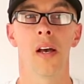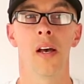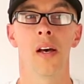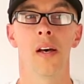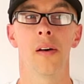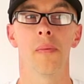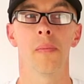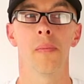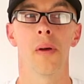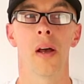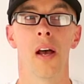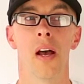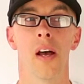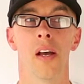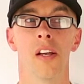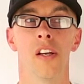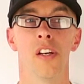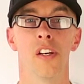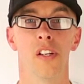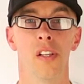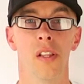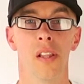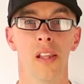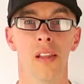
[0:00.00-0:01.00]
a, a
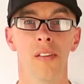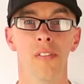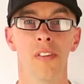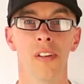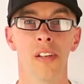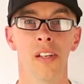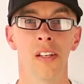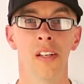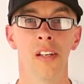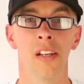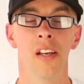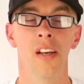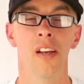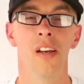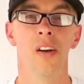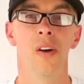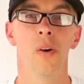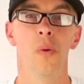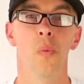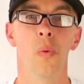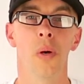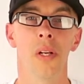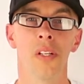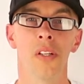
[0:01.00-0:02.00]
good living
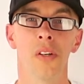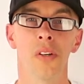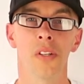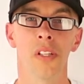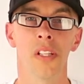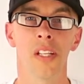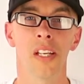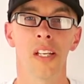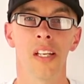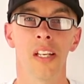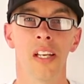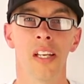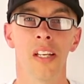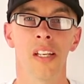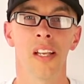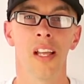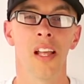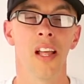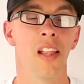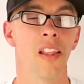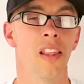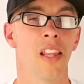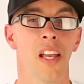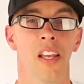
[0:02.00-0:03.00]
window
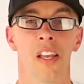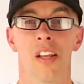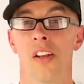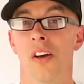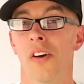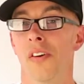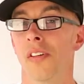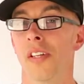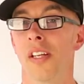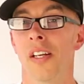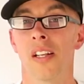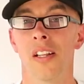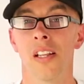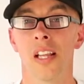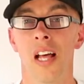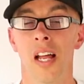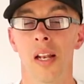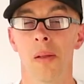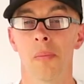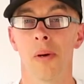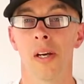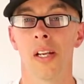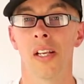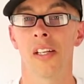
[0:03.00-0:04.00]
cleaning, that you don't need a
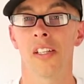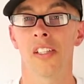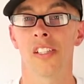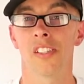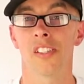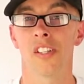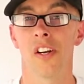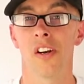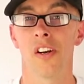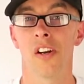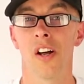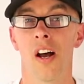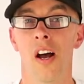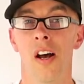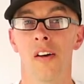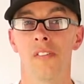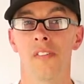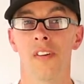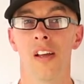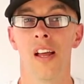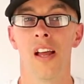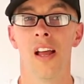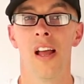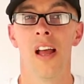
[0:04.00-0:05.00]
lot of money to start
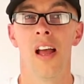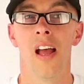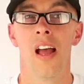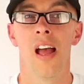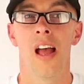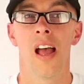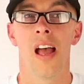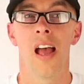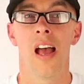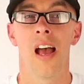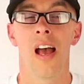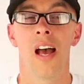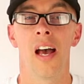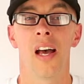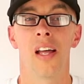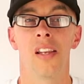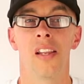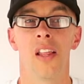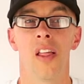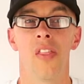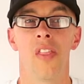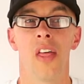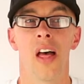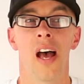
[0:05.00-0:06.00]
off,
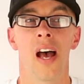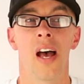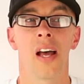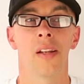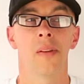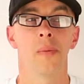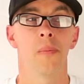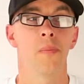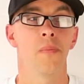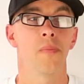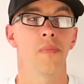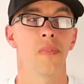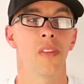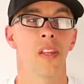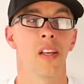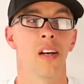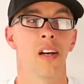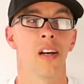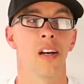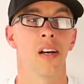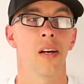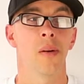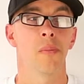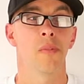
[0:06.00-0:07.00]
and that
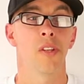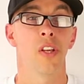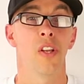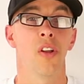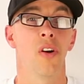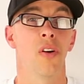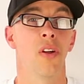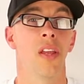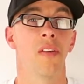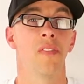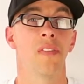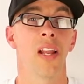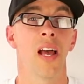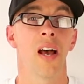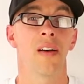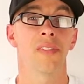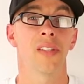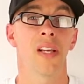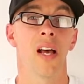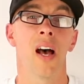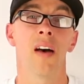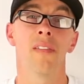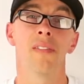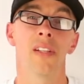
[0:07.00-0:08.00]
um, you don't even have
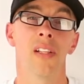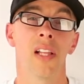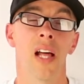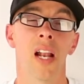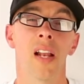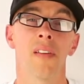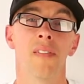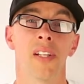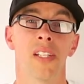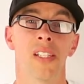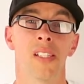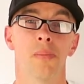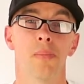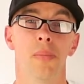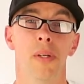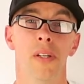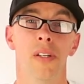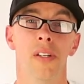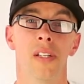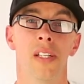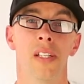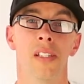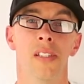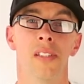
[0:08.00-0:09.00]
to have a lot of
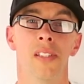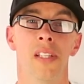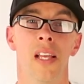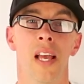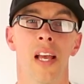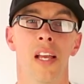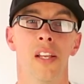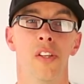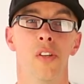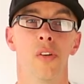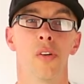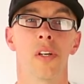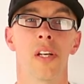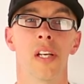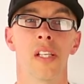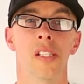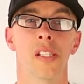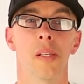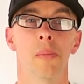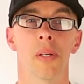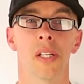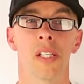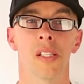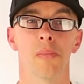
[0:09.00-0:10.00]
experience and you'll get
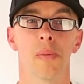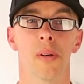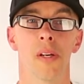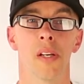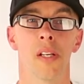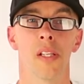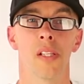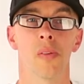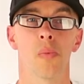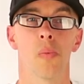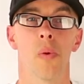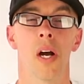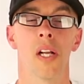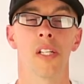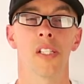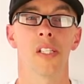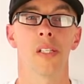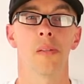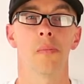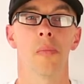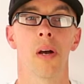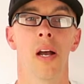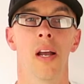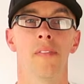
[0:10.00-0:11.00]
some experience
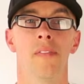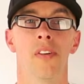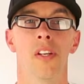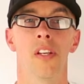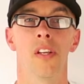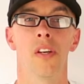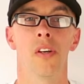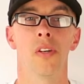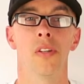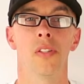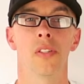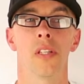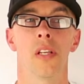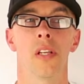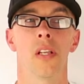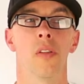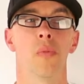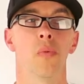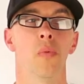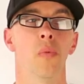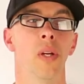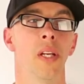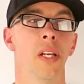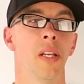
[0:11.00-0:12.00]
watching my videos,
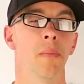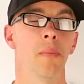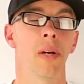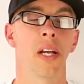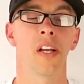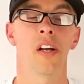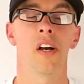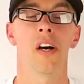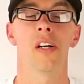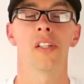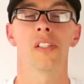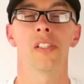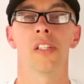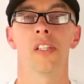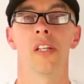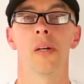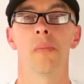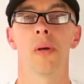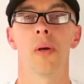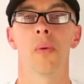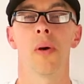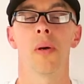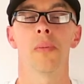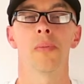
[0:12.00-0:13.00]
reading my content
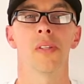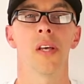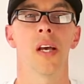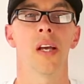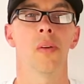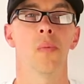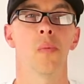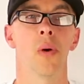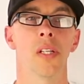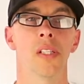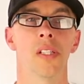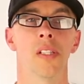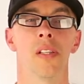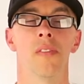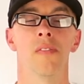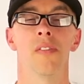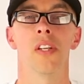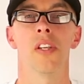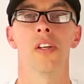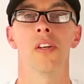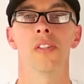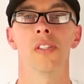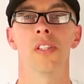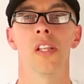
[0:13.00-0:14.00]
on my website, watching the
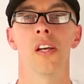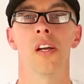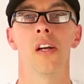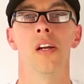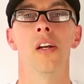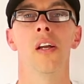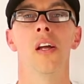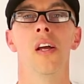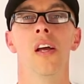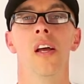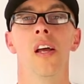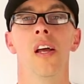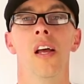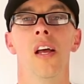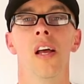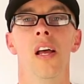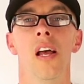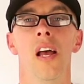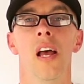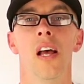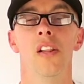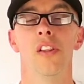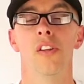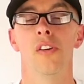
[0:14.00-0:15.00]
videos there
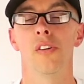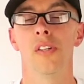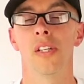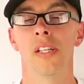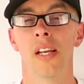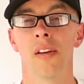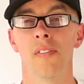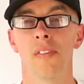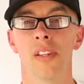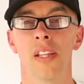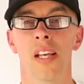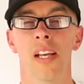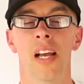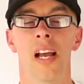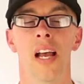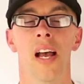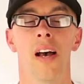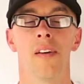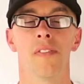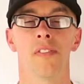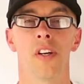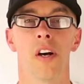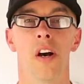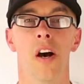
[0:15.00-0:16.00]
and learning everything I
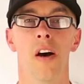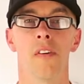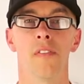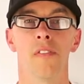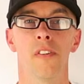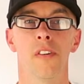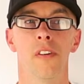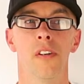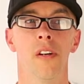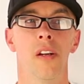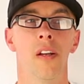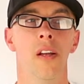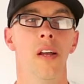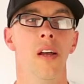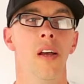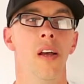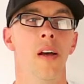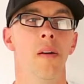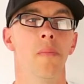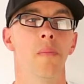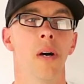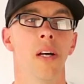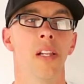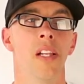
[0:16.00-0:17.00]
have to offer.
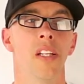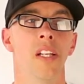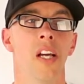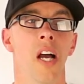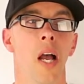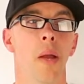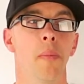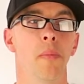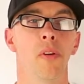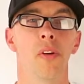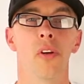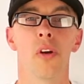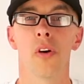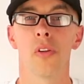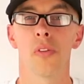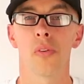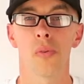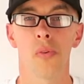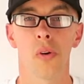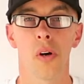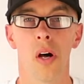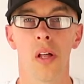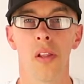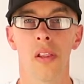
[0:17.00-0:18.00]
By the time you go
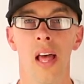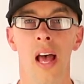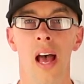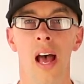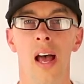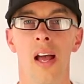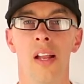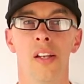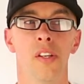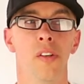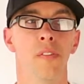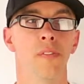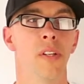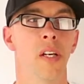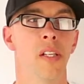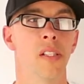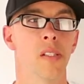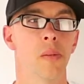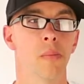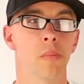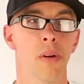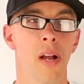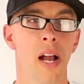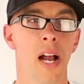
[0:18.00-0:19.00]
through all that and you've done
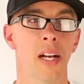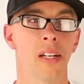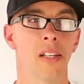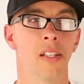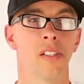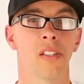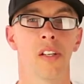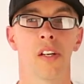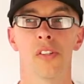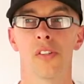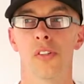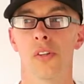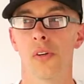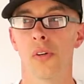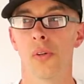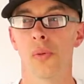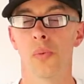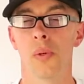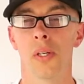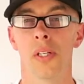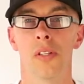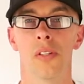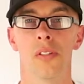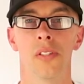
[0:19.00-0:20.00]
some practice on your
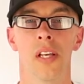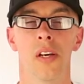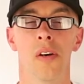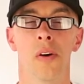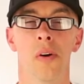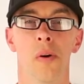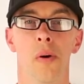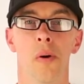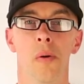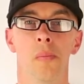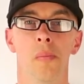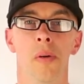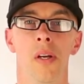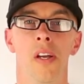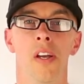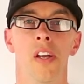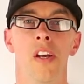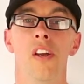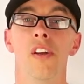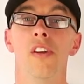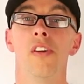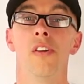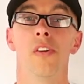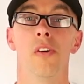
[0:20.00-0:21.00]
own windows at home,
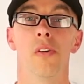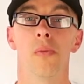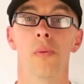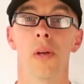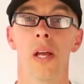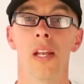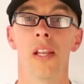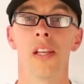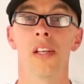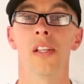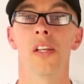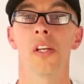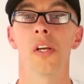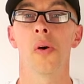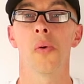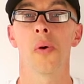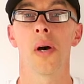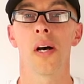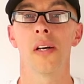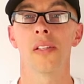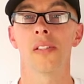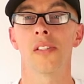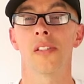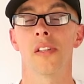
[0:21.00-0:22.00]
you're ready to go
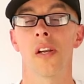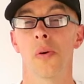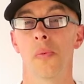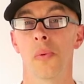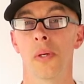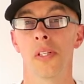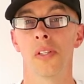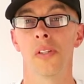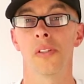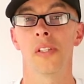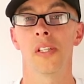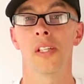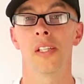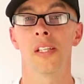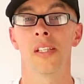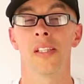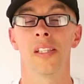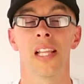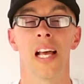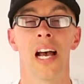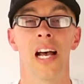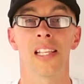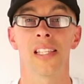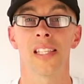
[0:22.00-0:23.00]
out and start window
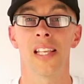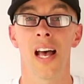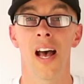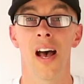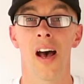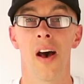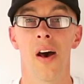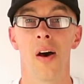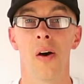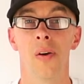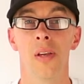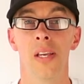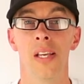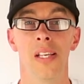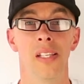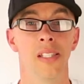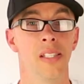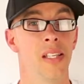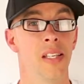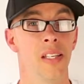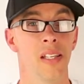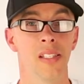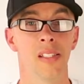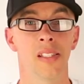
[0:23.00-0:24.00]
cleaning. That's how
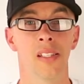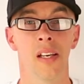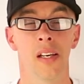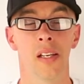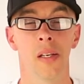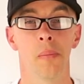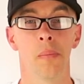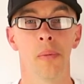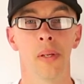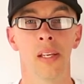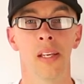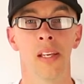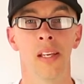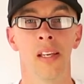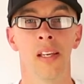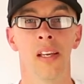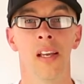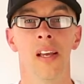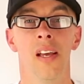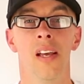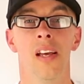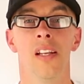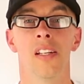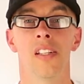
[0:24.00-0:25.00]
easy it's going to
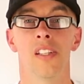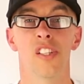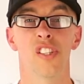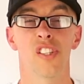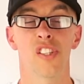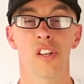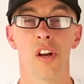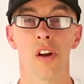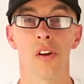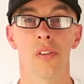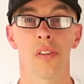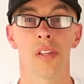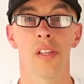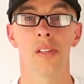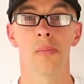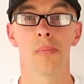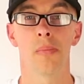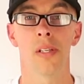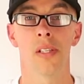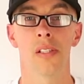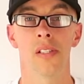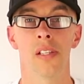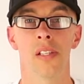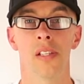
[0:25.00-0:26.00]
be to start this
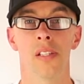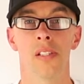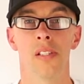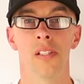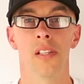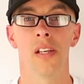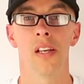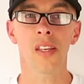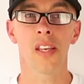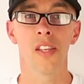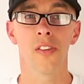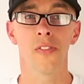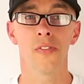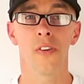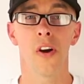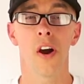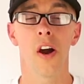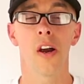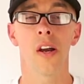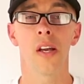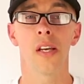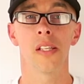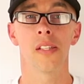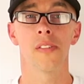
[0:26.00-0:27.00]
business. As
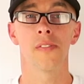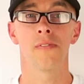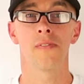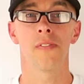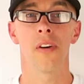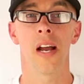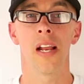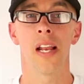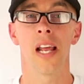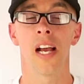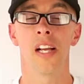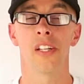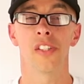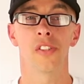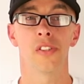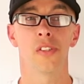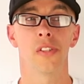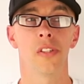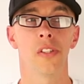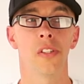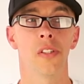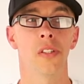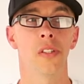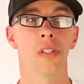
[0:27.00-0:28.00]
far as
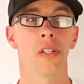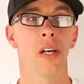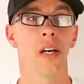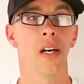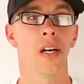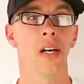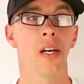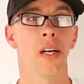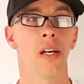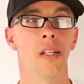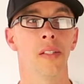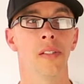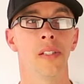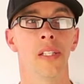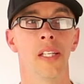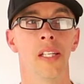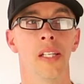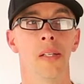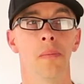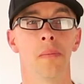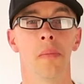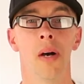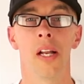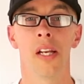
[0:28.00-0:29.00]
financial, uh,
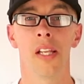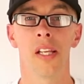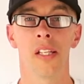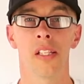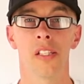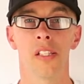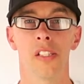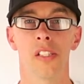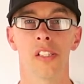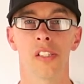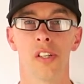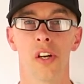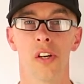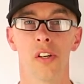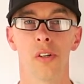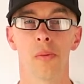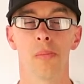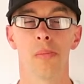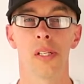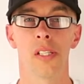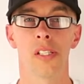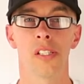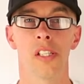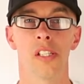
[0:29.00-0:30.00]
needing money to start your
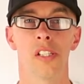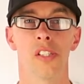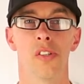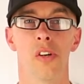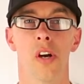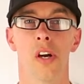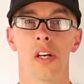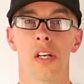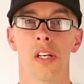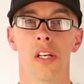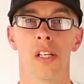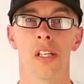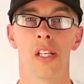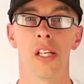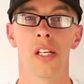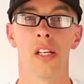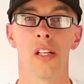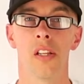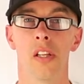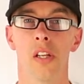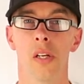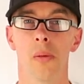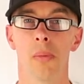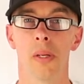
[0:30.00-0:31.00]
business, you are going to need
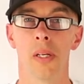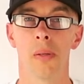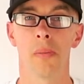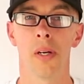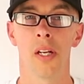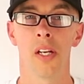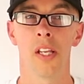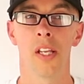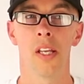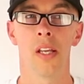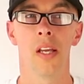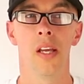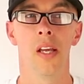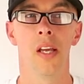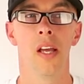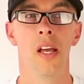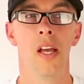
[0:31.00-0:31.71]
a little bit of money.